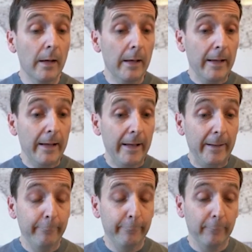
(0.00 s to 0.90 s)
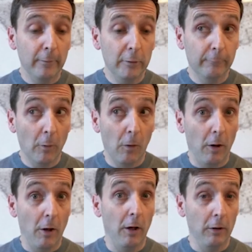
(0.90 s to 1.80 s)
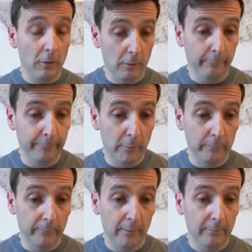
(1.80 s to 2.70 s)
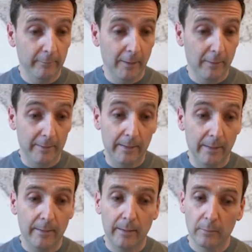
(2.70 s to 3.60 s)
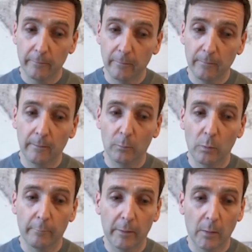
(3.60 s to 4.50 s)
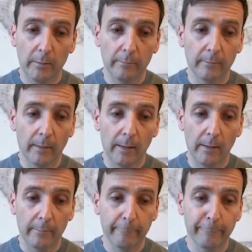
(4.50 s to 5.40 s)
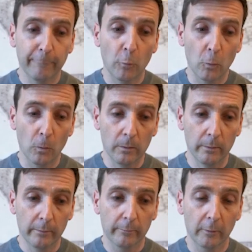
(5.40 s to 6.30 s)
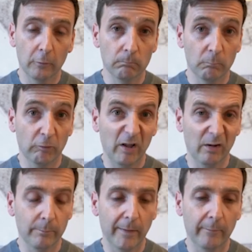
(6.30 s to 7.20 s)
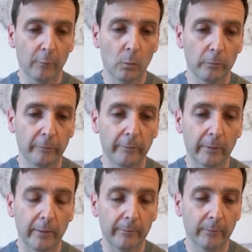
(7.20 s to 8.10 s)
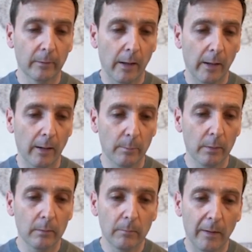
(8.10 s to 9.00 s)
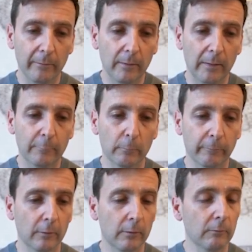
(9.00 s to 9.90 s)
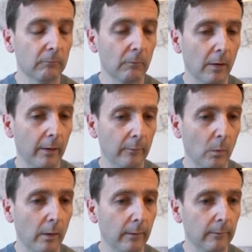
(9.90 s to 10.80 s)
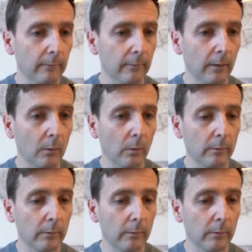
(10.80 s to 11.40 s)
If you've got a lot of photos, i.e. thousands, it's worth going to say 4, so shrinking them down to quarter size. But as a default for 2, that's what I tend to stick with.